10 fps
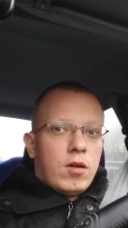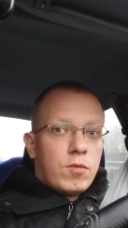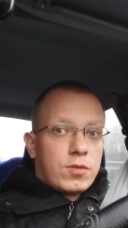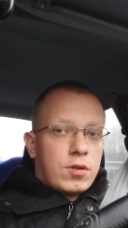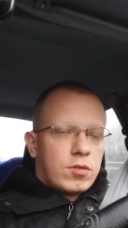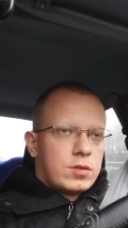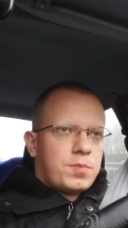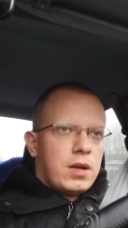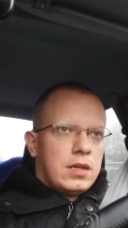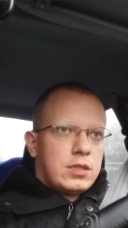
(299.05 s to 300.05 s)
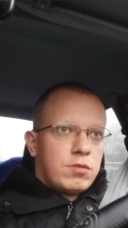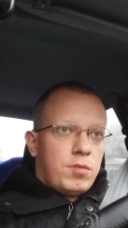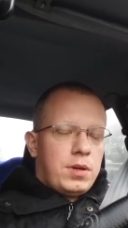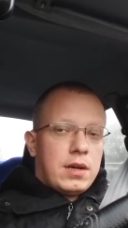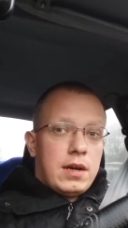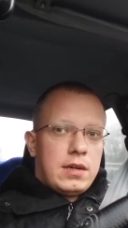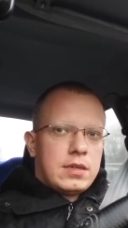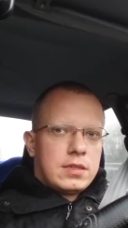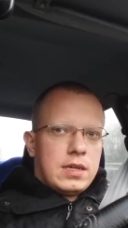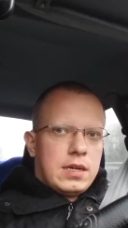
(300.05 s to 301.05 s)
Of course, prices will be
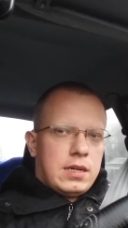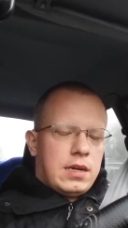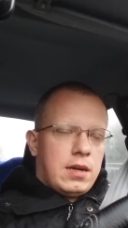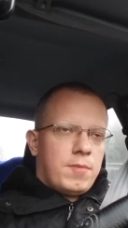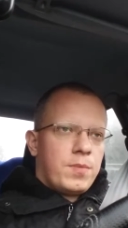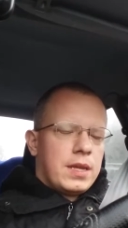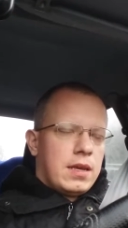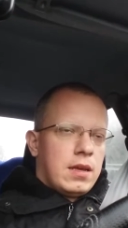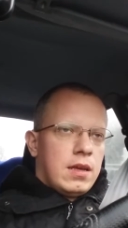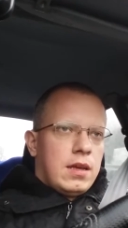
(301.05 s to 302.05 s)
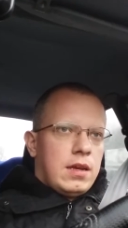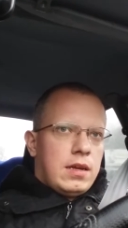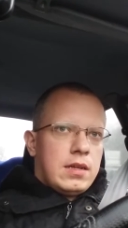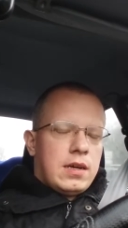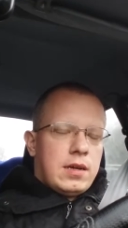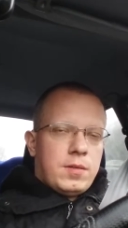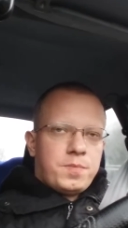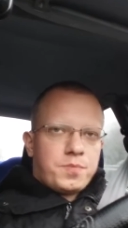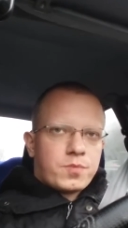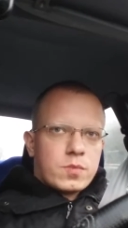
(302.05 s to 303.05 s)
higher than in
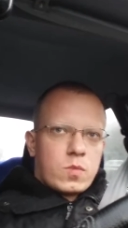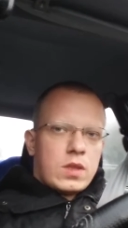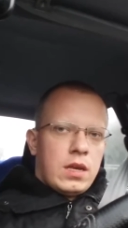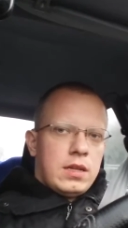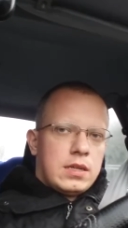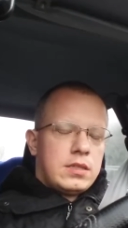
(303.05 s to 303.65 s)
a